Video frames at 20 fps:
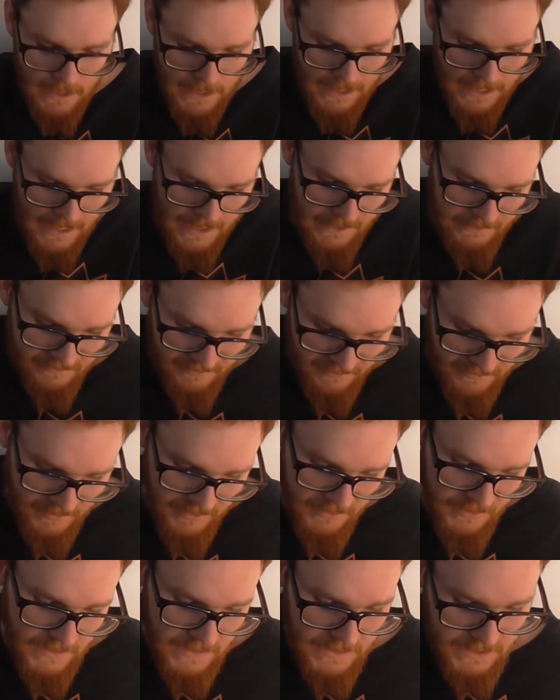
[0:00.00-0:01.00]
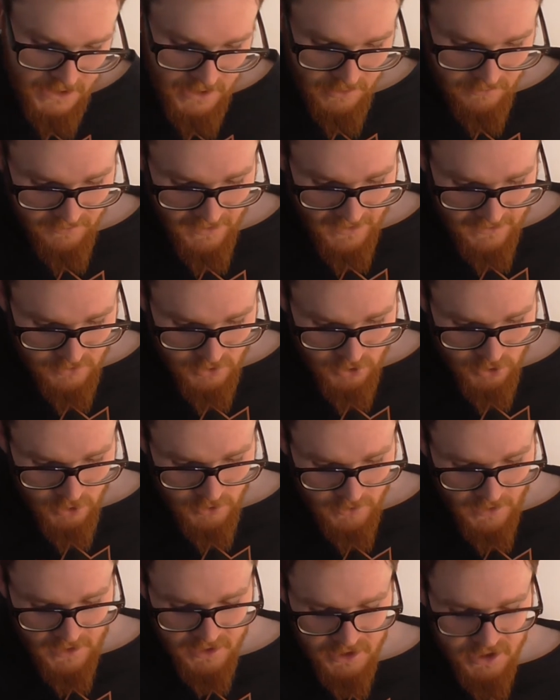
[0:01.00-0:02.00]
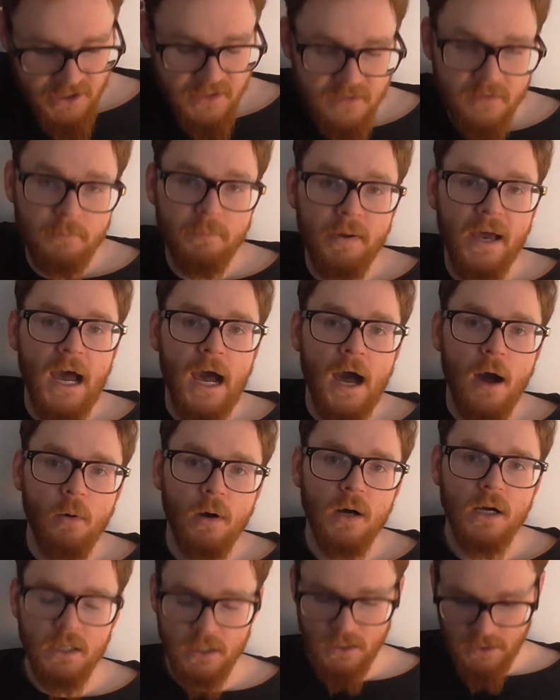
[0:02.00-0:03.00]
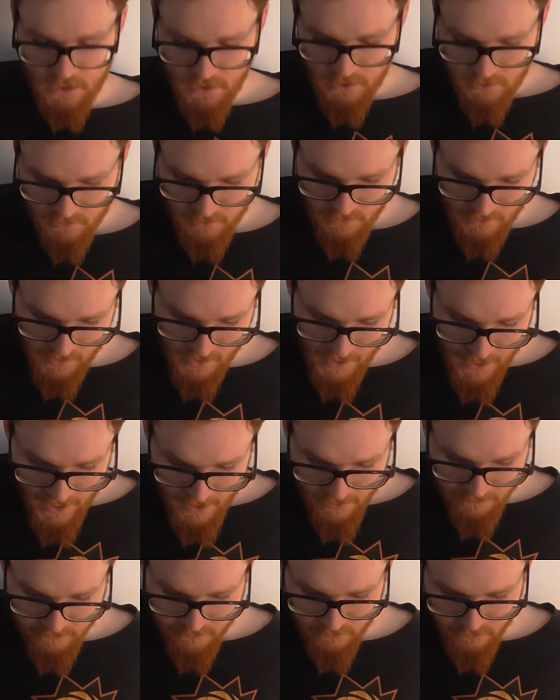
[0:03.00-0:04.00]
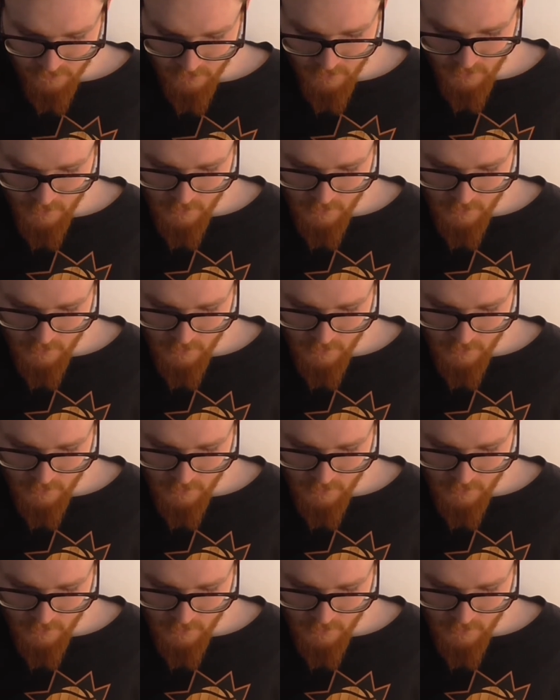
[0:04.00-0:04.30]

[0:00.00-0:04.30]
as he and Chilltown should, as she's a power in the house.